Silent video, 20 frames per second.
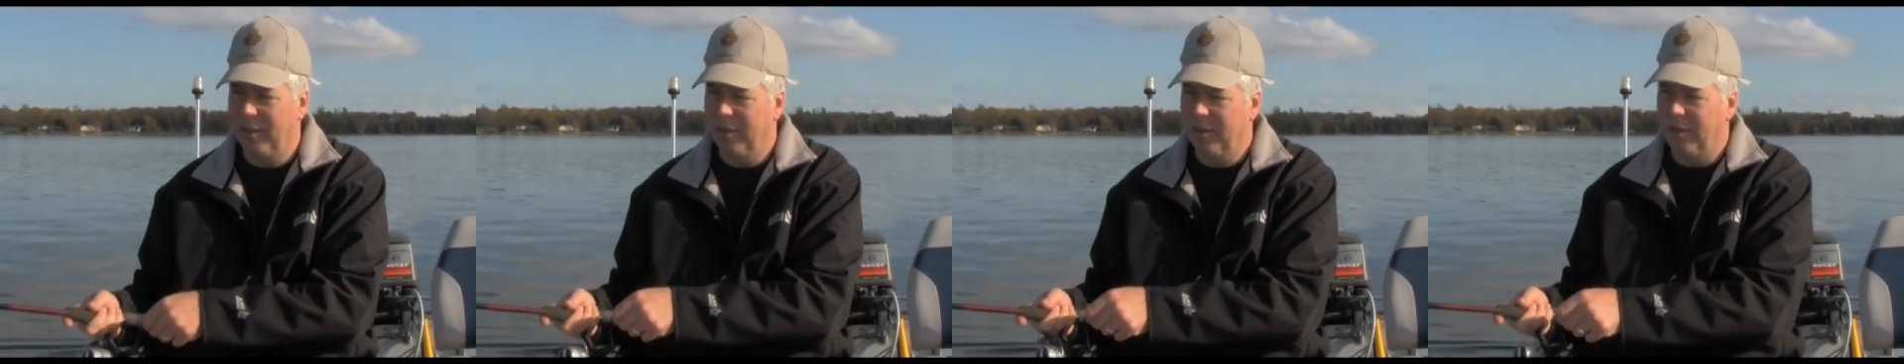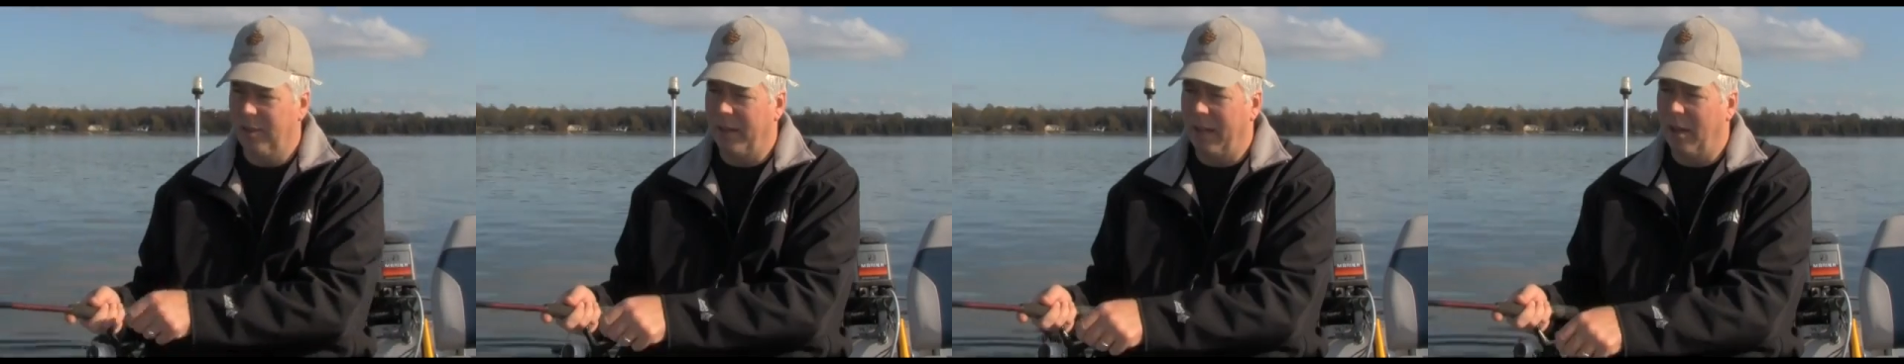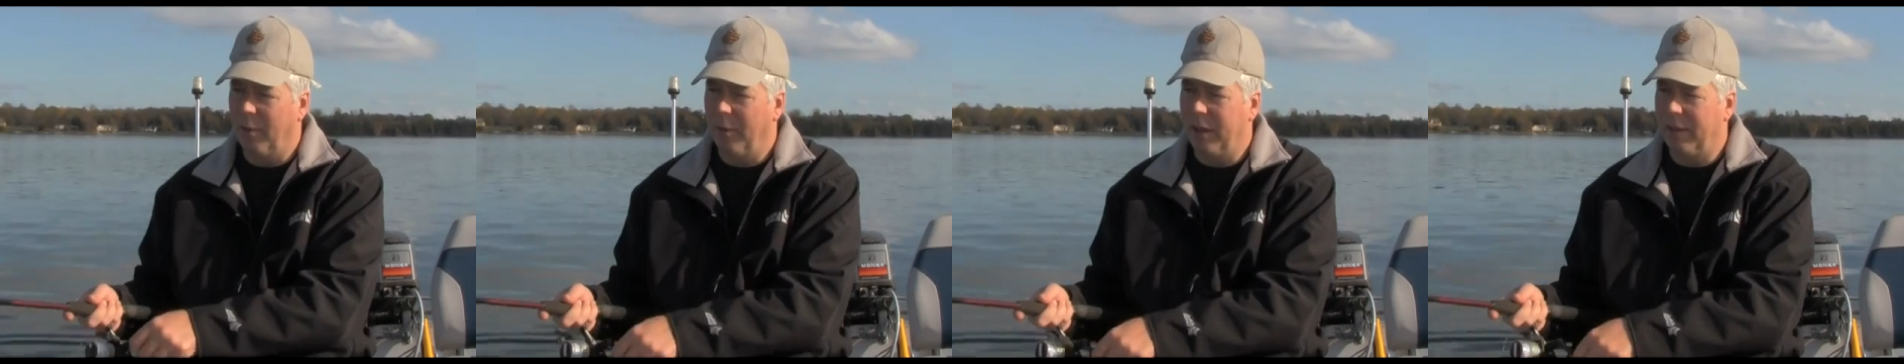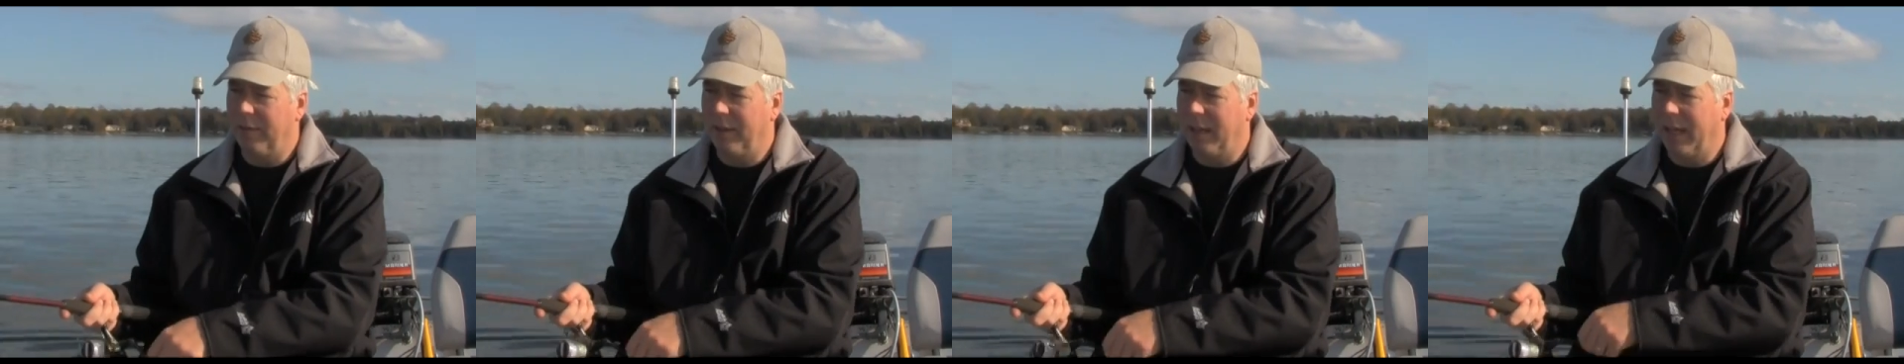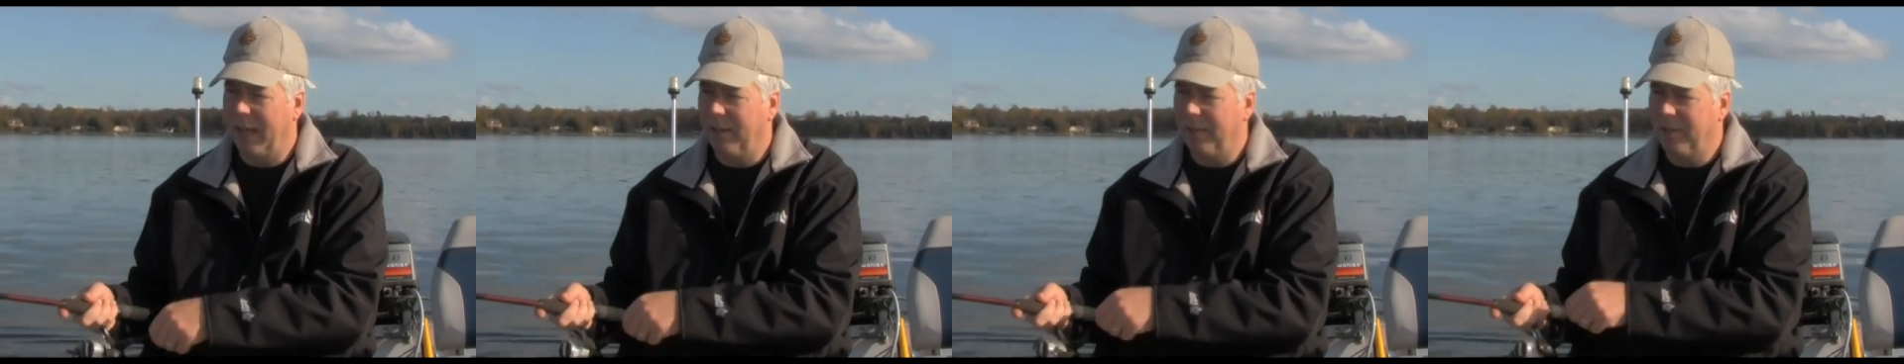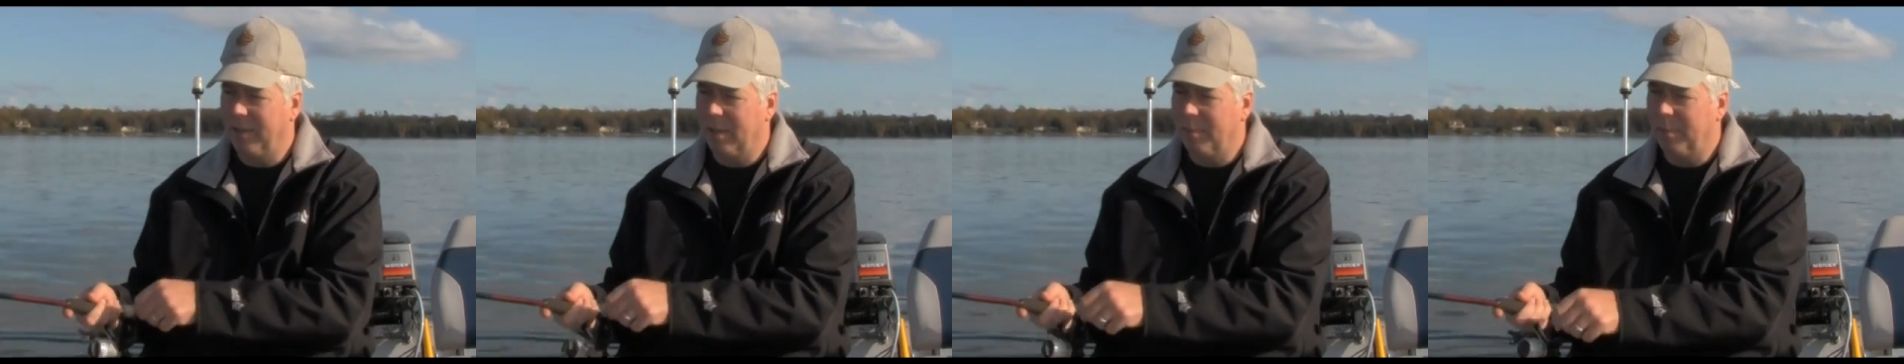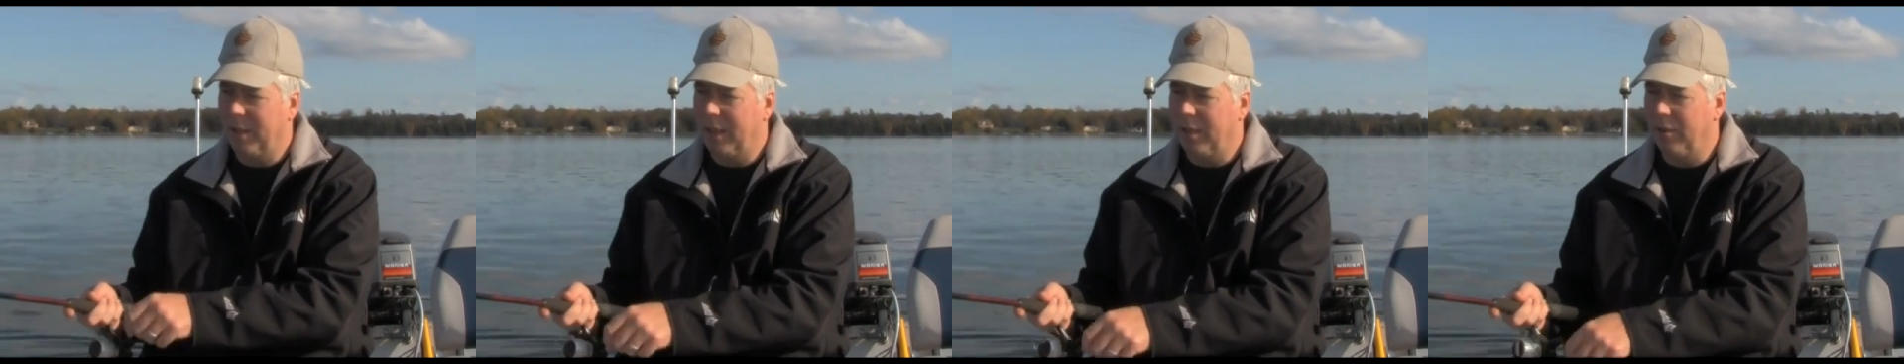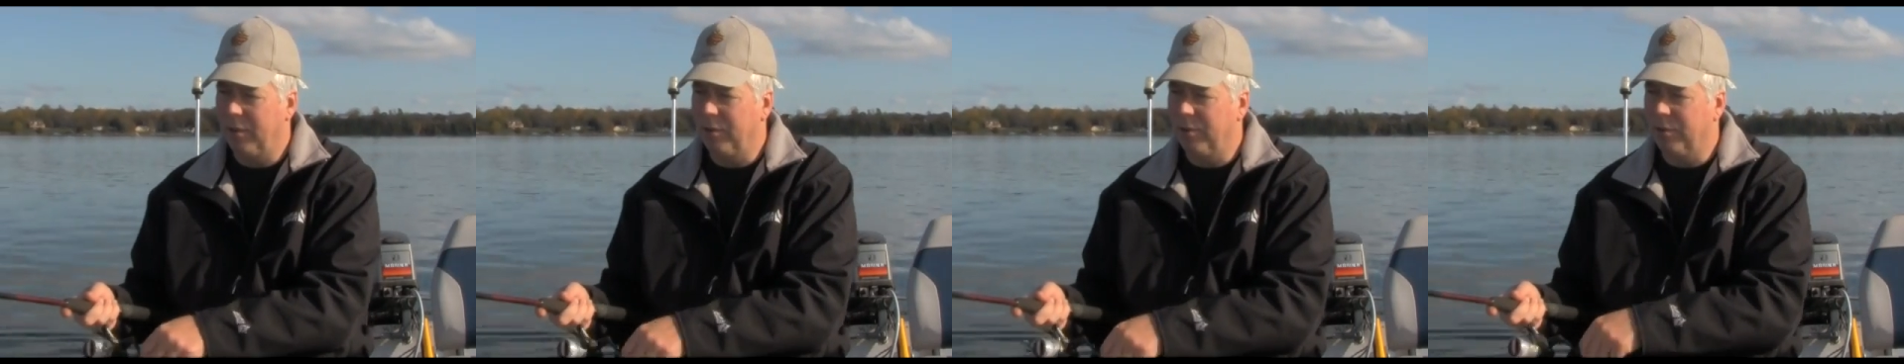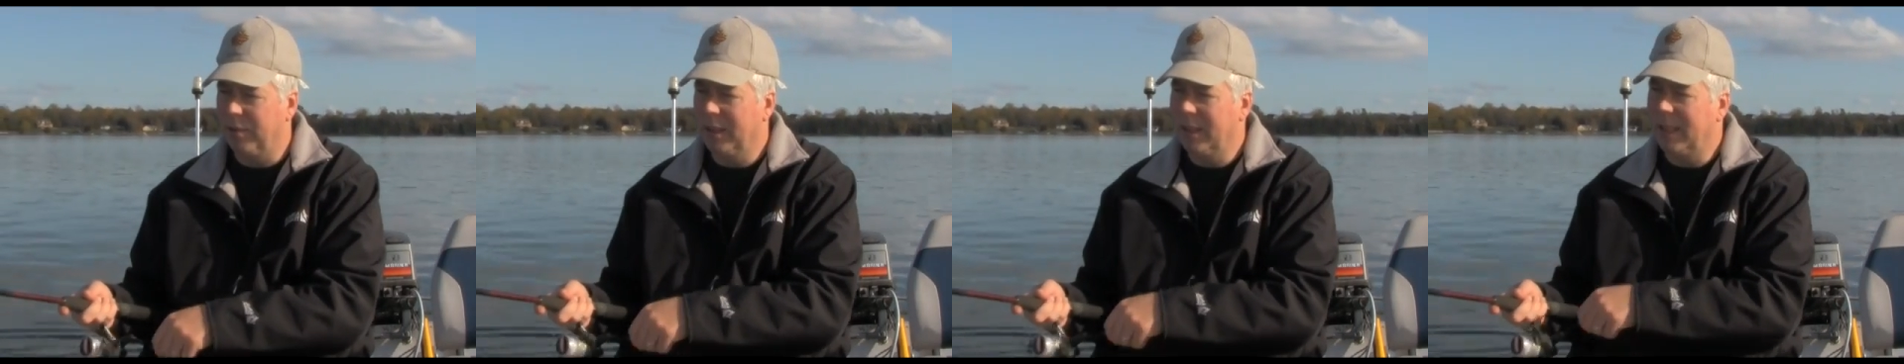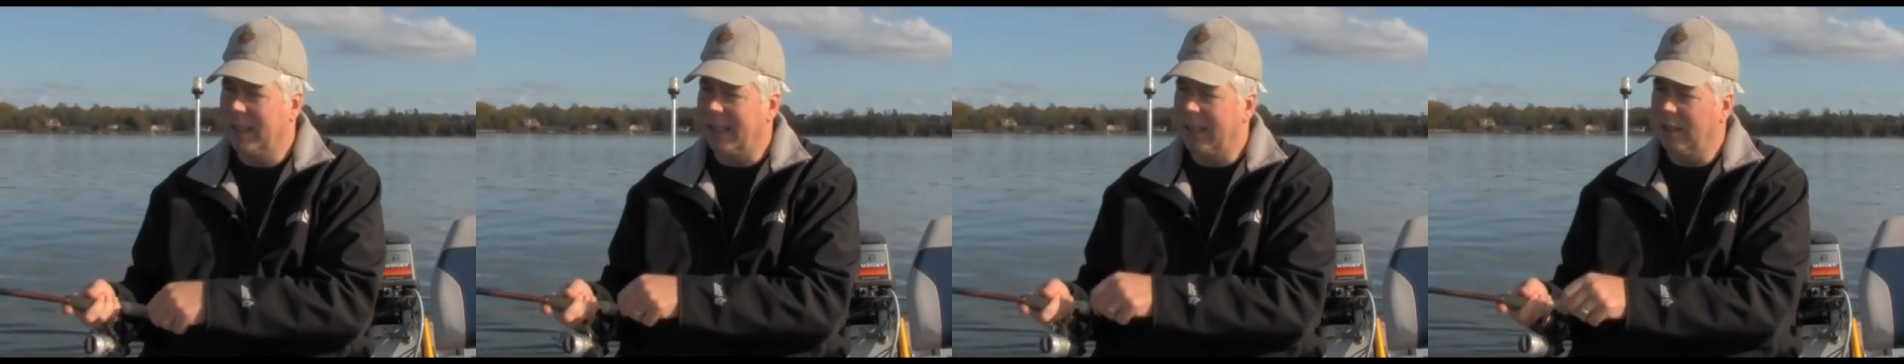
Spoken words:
So that way, if you have somebody who's really